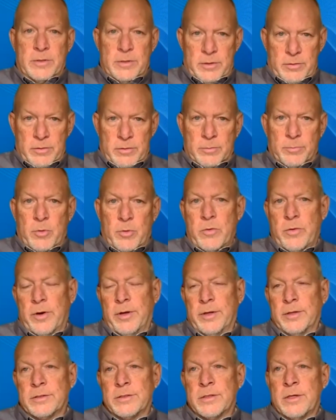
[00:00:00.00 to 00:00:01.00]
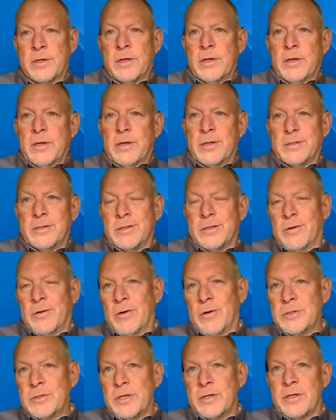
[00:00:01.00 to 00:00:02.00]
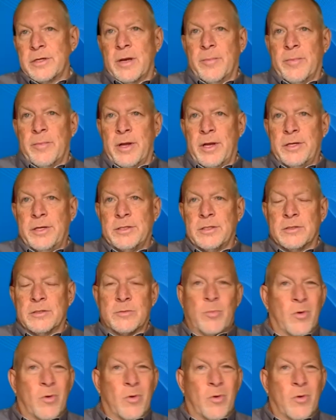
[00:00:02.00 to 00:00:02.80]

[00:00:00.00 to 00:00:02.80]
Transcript: but to your point, is it a gross contamination?